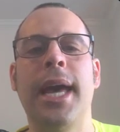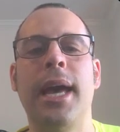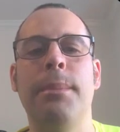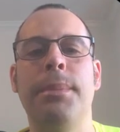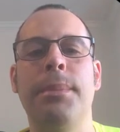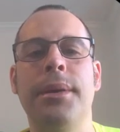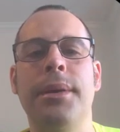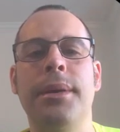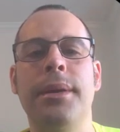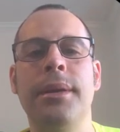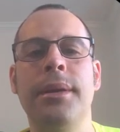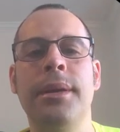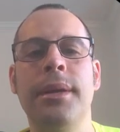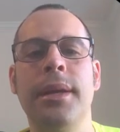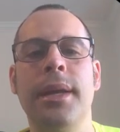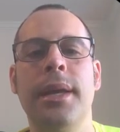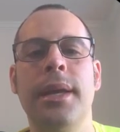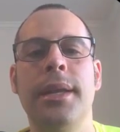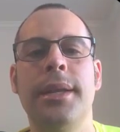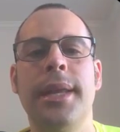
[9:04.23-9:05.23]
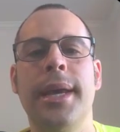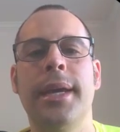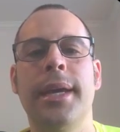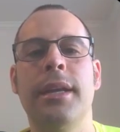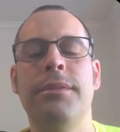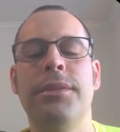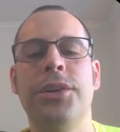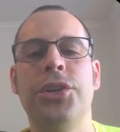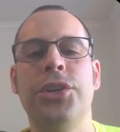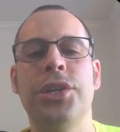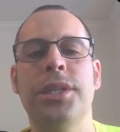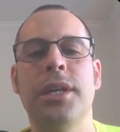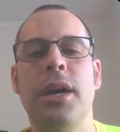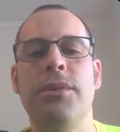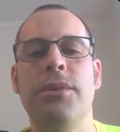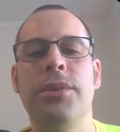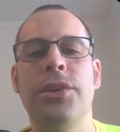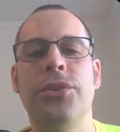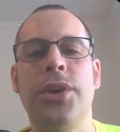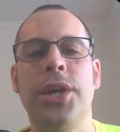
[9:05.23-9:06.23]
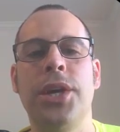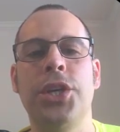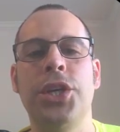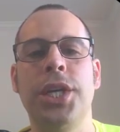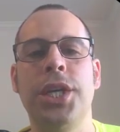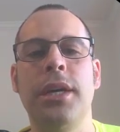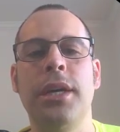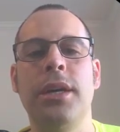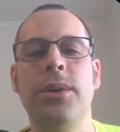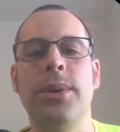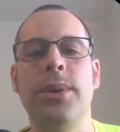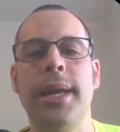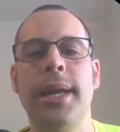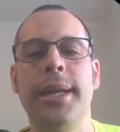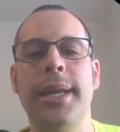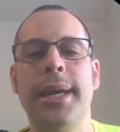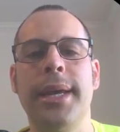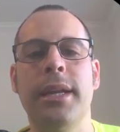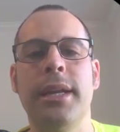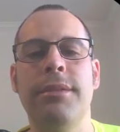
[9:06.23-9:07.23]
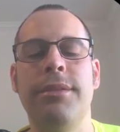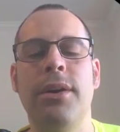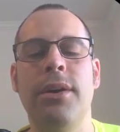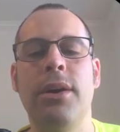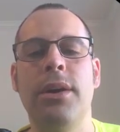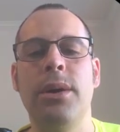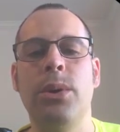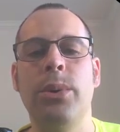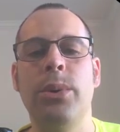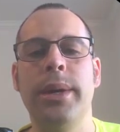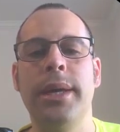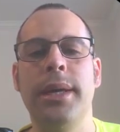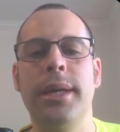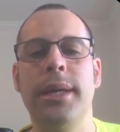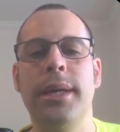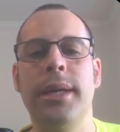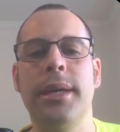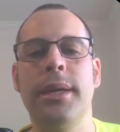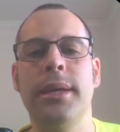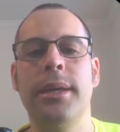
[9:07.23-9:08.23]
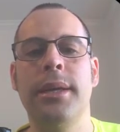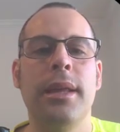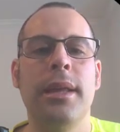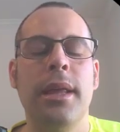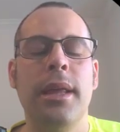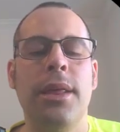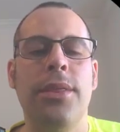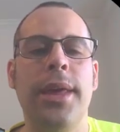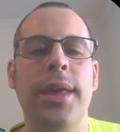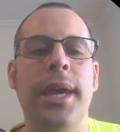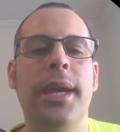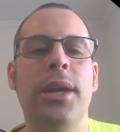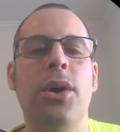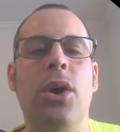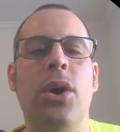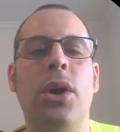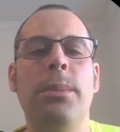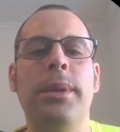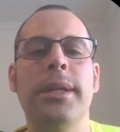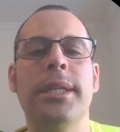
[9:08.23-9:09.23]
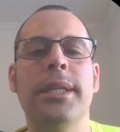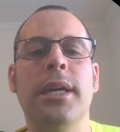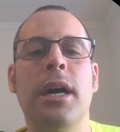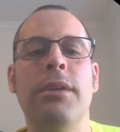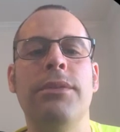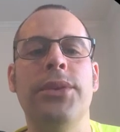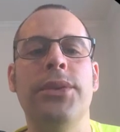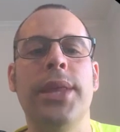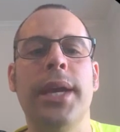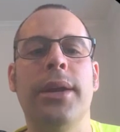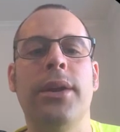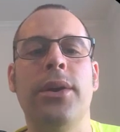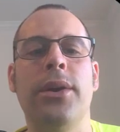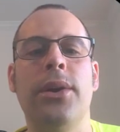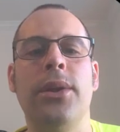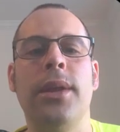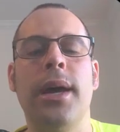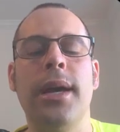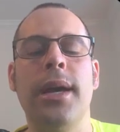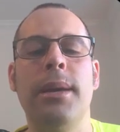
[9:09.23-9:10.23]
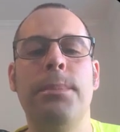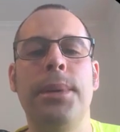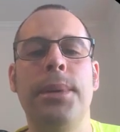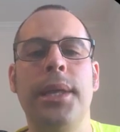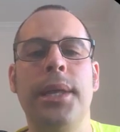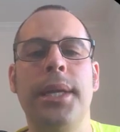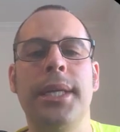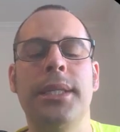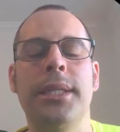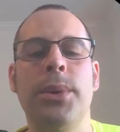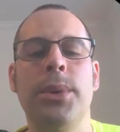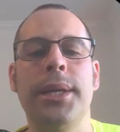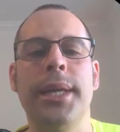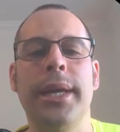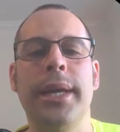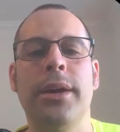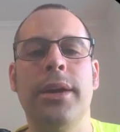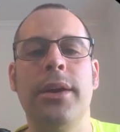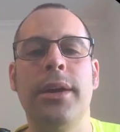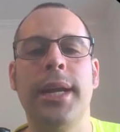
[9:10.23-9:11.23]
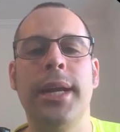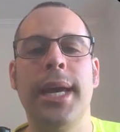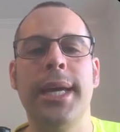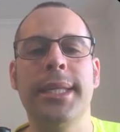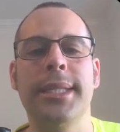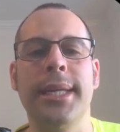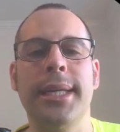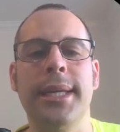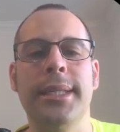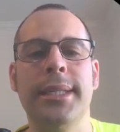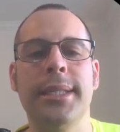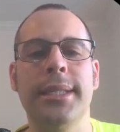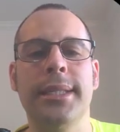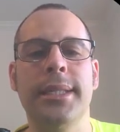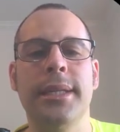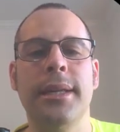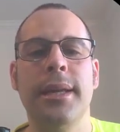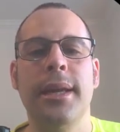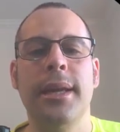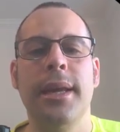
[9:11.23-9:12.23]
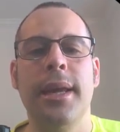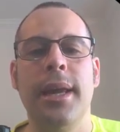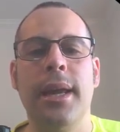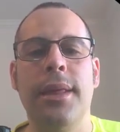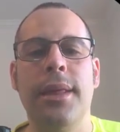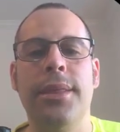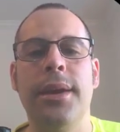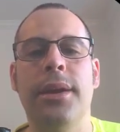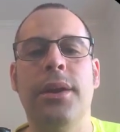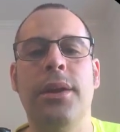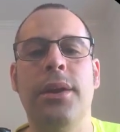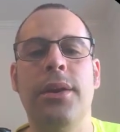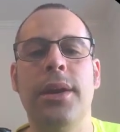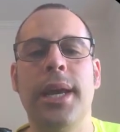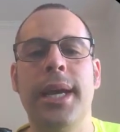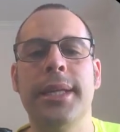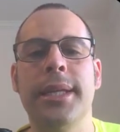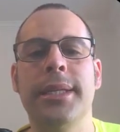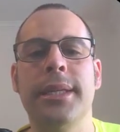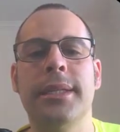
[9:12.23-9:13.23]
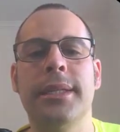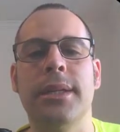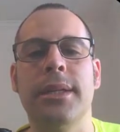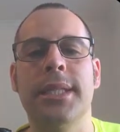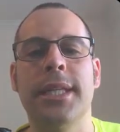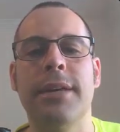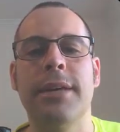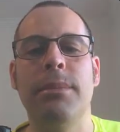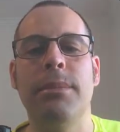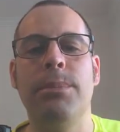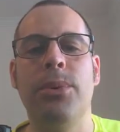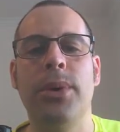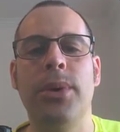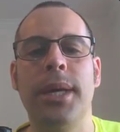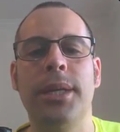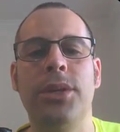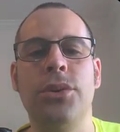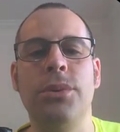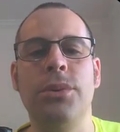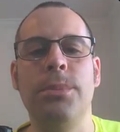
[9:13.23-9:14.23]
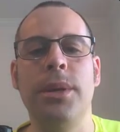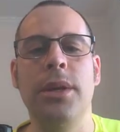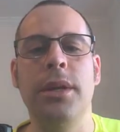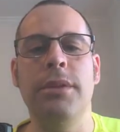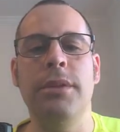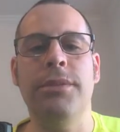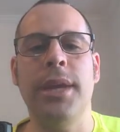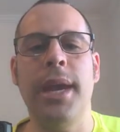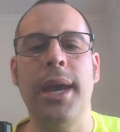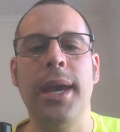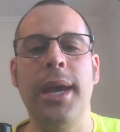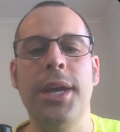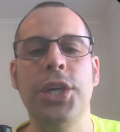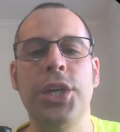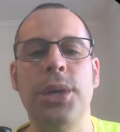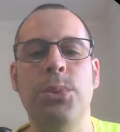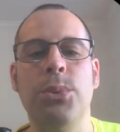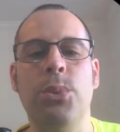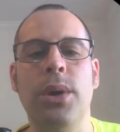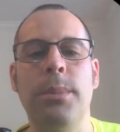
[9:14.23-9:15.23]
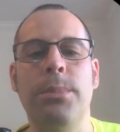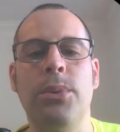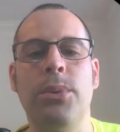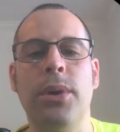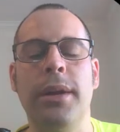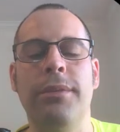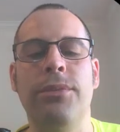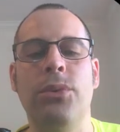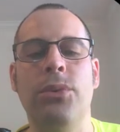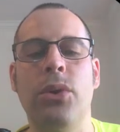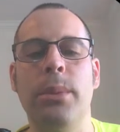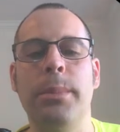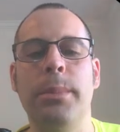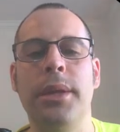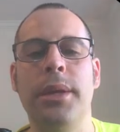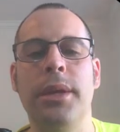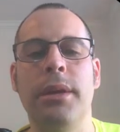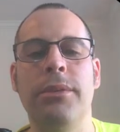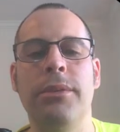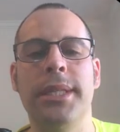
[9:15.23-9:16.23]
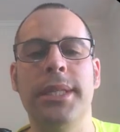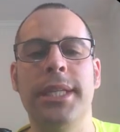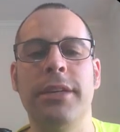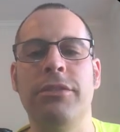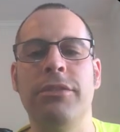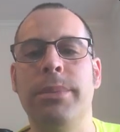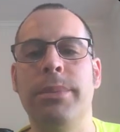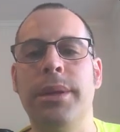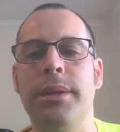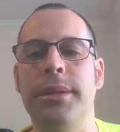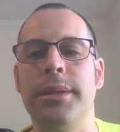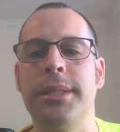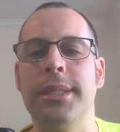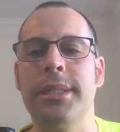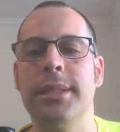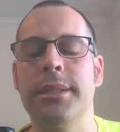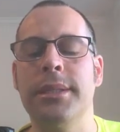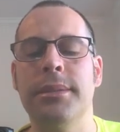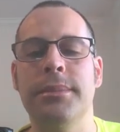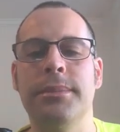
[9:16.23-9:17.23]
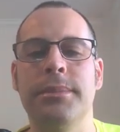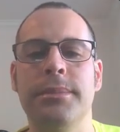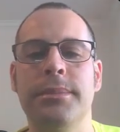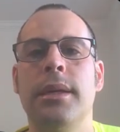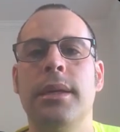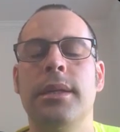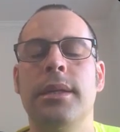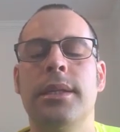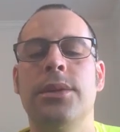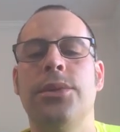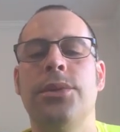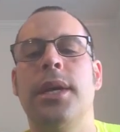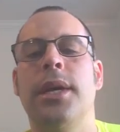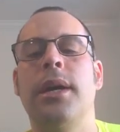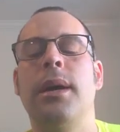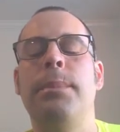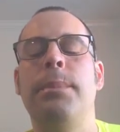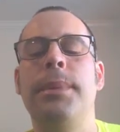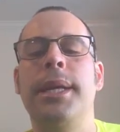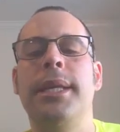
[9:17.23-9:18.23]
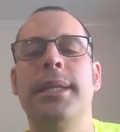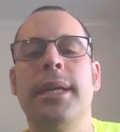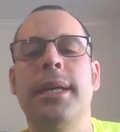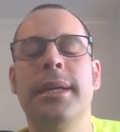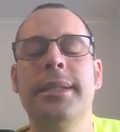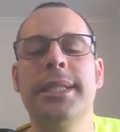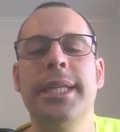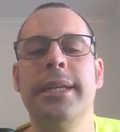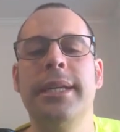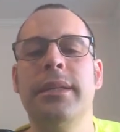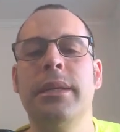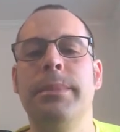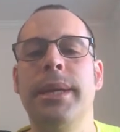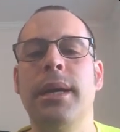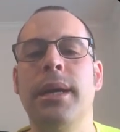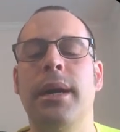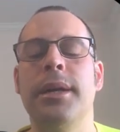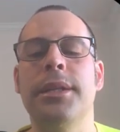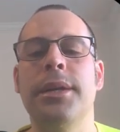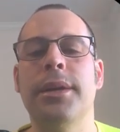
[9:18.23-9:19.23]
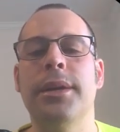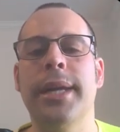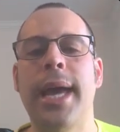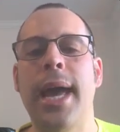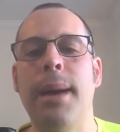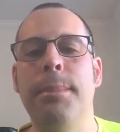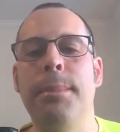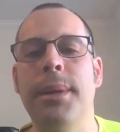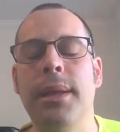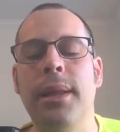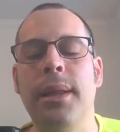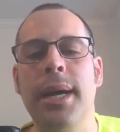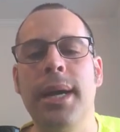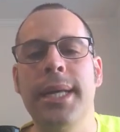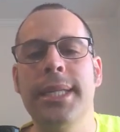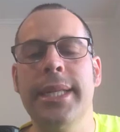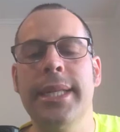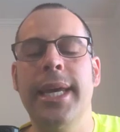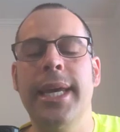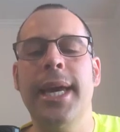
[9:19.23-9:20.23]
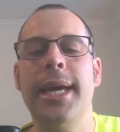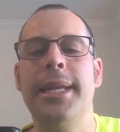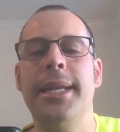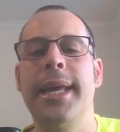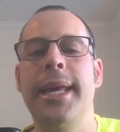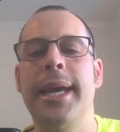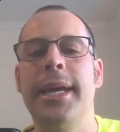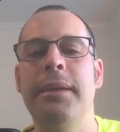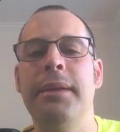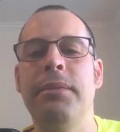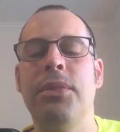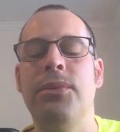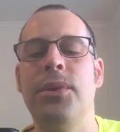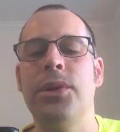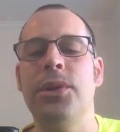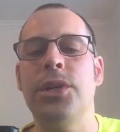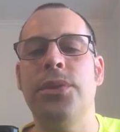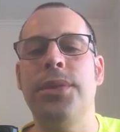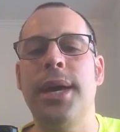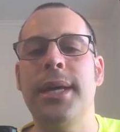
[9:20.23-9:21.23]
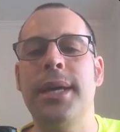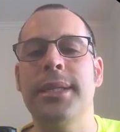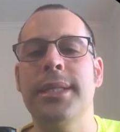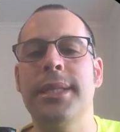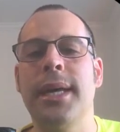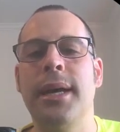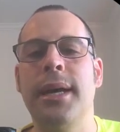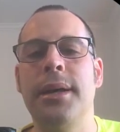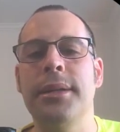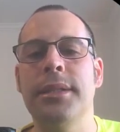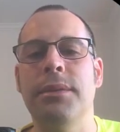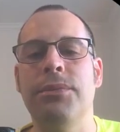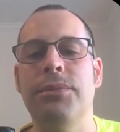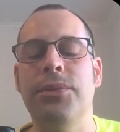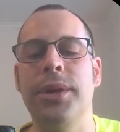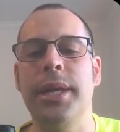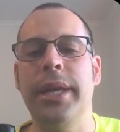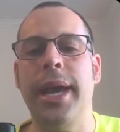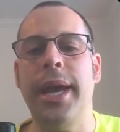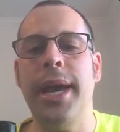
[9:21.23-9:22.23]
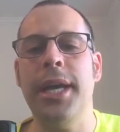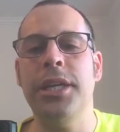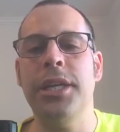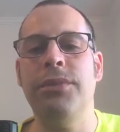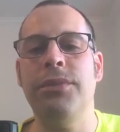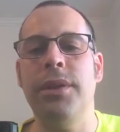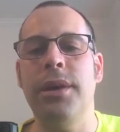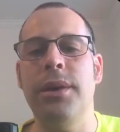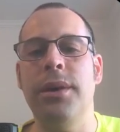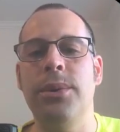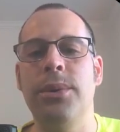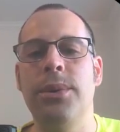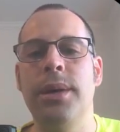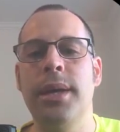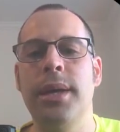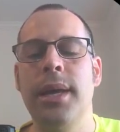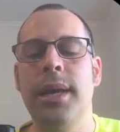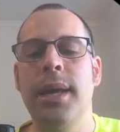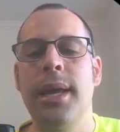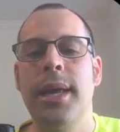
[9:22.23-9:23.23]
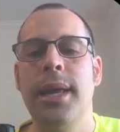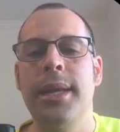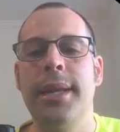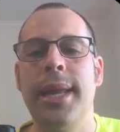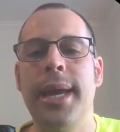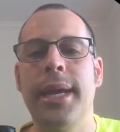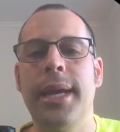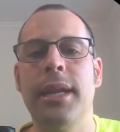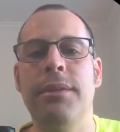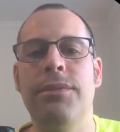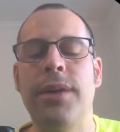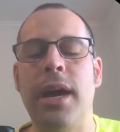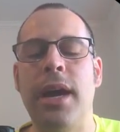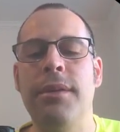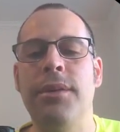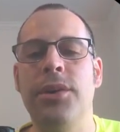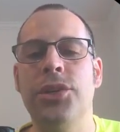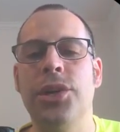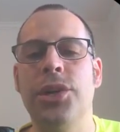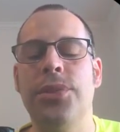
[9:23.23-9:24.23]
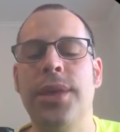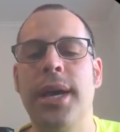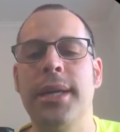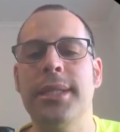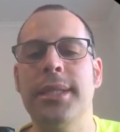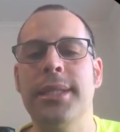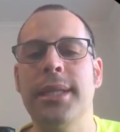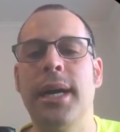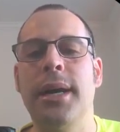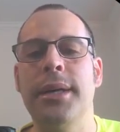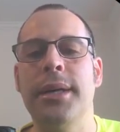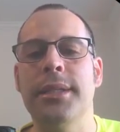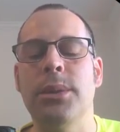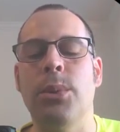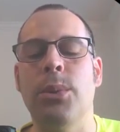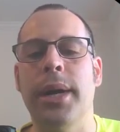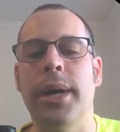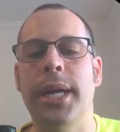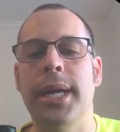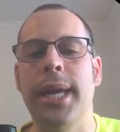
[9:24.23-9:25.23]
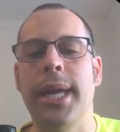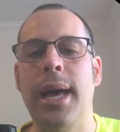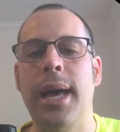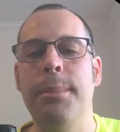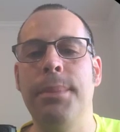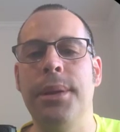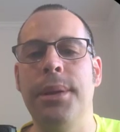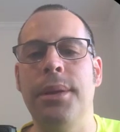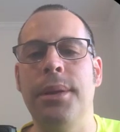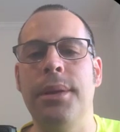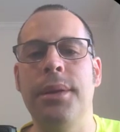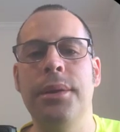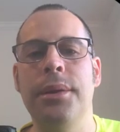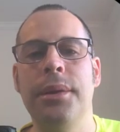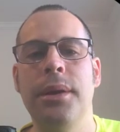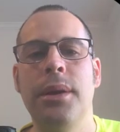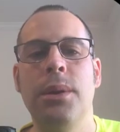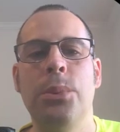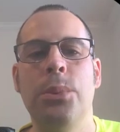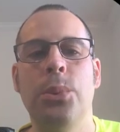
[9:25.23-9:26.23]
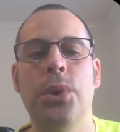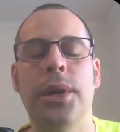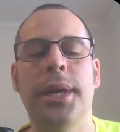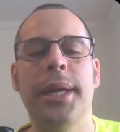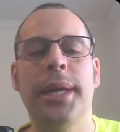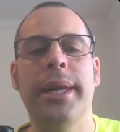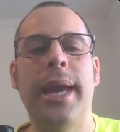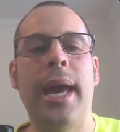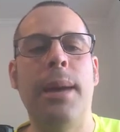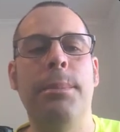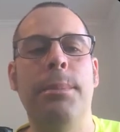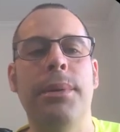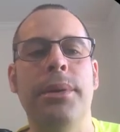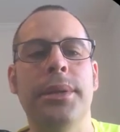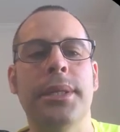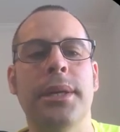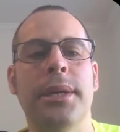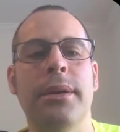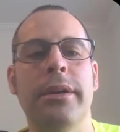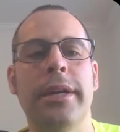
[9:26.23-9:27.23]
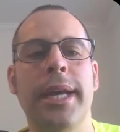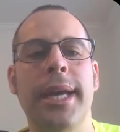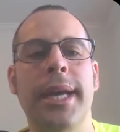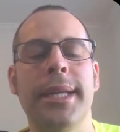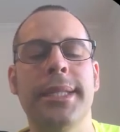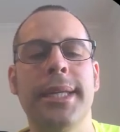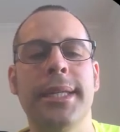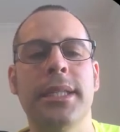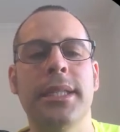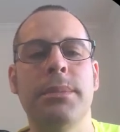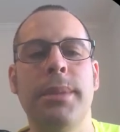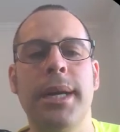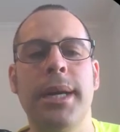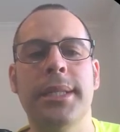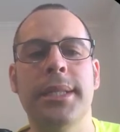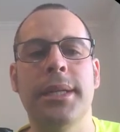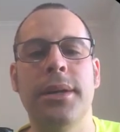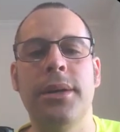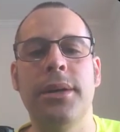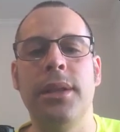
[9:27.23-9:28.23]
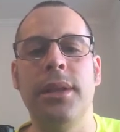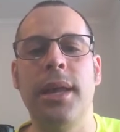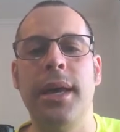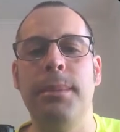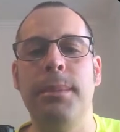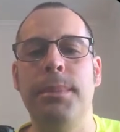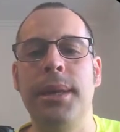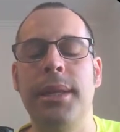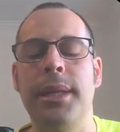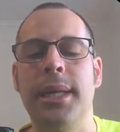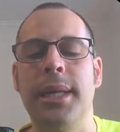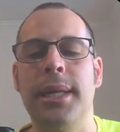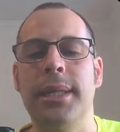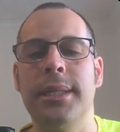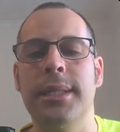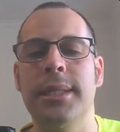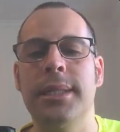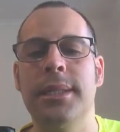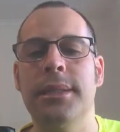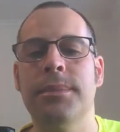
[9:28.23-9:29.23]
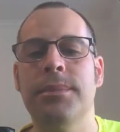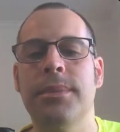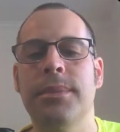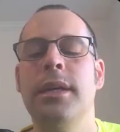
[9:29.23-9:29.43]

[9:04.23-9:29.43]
capital, negative interest coverage ratio, and negative ROE. They can almost cover their current liabilities with their current assets, and their current assets are 7.2 million of cash and 1.4 million of receivables. So the company does seem to be undercapitalized. They had negative $300,000 of free cash flow, negative $500,000 of working capital. Working capital is current assets minus current liabilities.